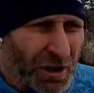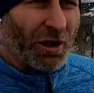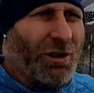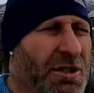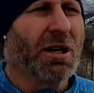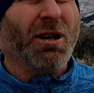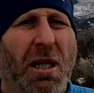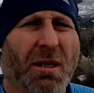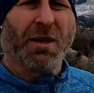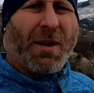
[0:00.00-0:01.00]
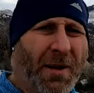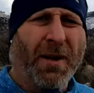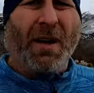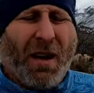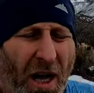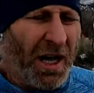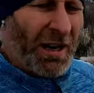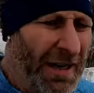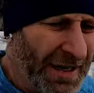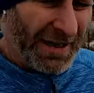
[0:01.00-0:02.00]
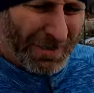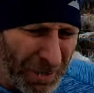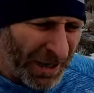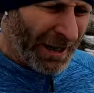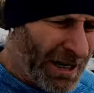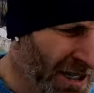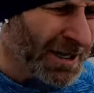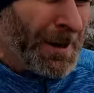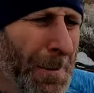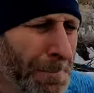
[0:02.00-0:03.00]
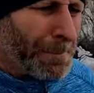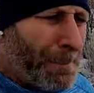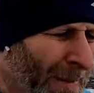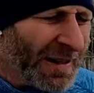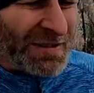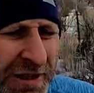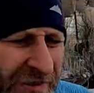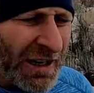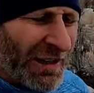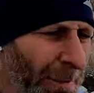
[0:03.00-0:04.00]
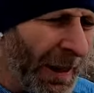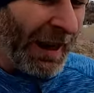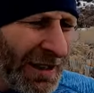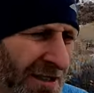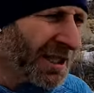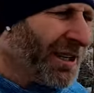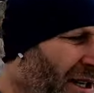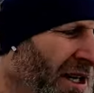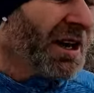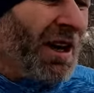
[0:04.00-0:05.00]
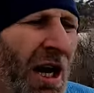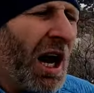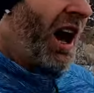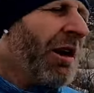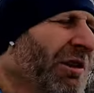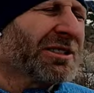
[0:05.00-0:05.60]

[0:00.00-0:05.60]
Good girls. But yeah, so I've done it in the past. I